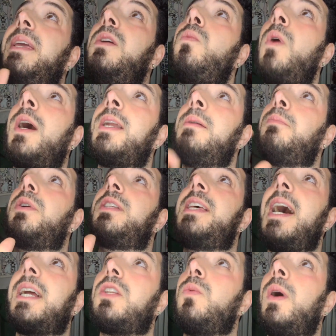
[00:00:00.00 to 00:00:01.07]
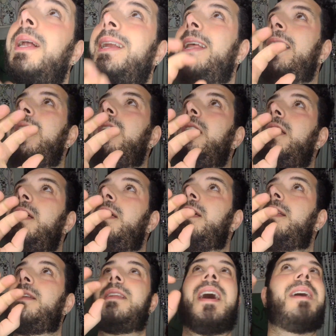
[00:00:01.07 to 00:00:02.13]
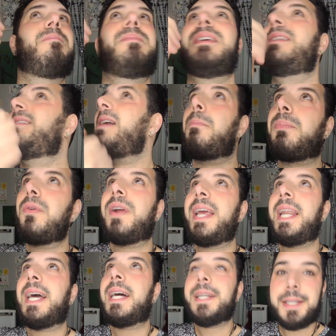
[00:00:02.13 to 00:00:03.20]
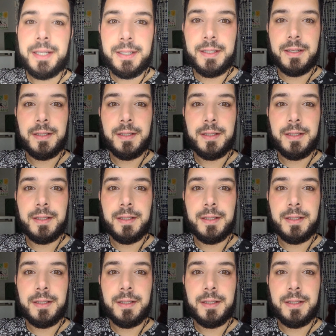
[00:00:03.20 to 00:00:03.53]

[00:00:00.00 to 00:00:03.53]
be one and protect one, not be separated.